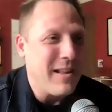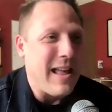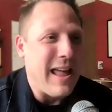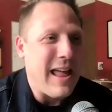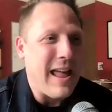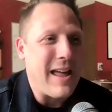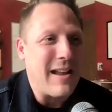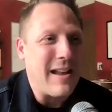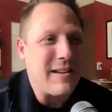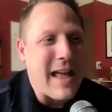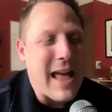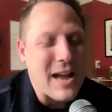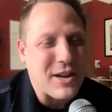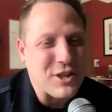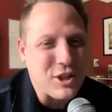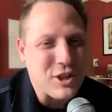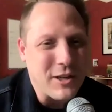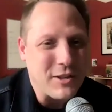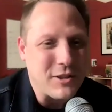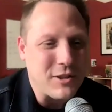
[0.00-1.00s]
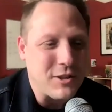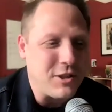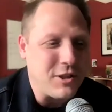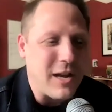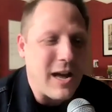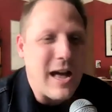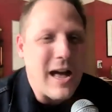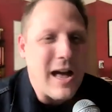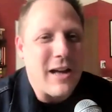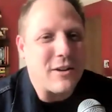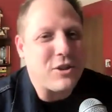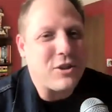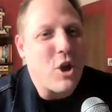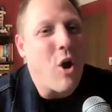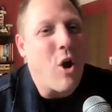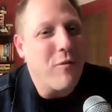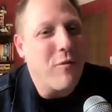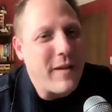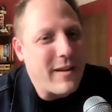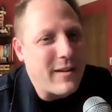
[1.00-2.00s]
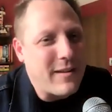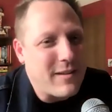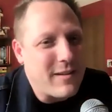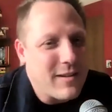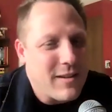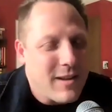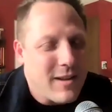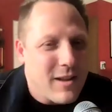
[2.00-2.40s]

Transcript: and actually, uh, COVID